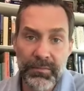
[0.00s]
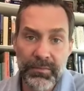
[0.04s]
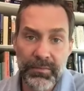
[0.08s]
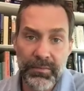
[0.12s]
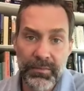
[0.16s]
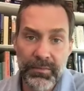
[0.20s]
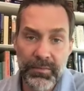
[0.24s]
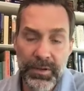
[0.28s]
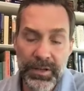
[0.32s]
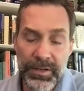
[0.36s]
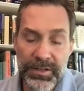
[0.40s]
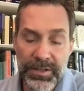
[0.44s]

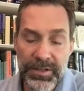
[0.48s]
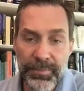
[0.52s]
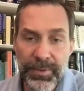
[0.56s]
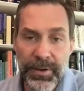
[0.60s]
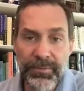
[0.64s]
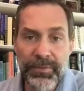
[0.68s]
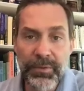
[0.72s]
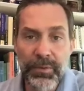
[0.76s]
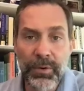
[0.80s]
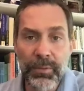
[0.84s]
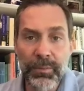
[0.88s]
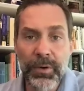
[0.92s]
it's a
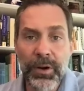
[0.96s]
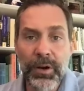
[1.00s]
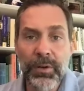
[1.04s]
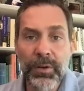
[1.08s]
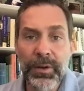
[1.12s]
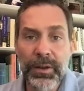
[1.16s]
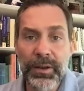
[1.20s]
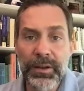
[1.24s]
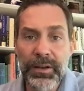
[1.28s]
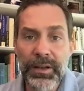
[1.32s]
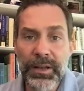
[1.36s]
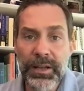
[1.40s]
pivotal
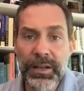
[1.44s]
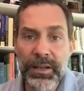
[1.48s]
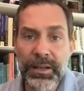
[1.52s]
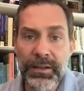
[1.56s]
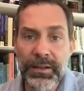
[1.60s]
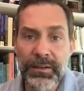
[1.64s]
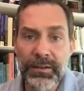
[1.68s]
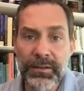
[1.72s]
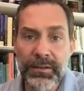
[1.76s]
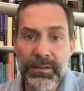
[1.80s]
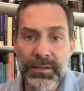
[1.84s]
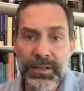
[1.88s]
moment
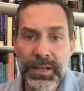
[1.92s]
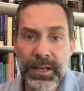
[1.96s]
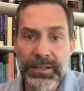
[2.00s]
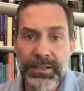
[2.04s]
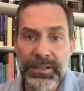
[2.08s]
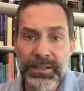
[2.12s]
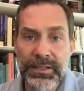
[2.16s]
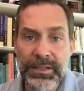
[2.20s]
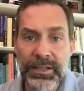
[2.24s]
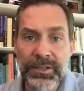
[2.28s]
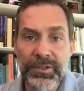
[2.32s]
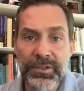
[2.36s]
in
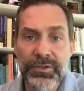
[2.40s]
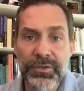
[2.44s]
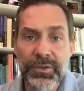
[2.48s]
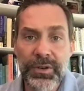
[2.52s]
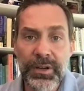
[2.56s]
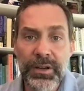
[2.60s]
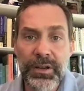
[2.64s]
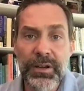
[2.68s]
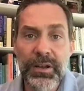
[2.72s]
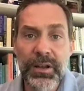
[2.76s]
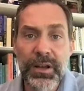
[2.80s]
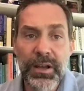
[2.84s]
Texas
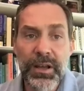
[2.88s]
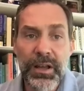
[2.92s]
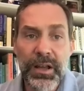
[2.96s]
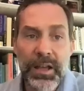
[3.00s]
history,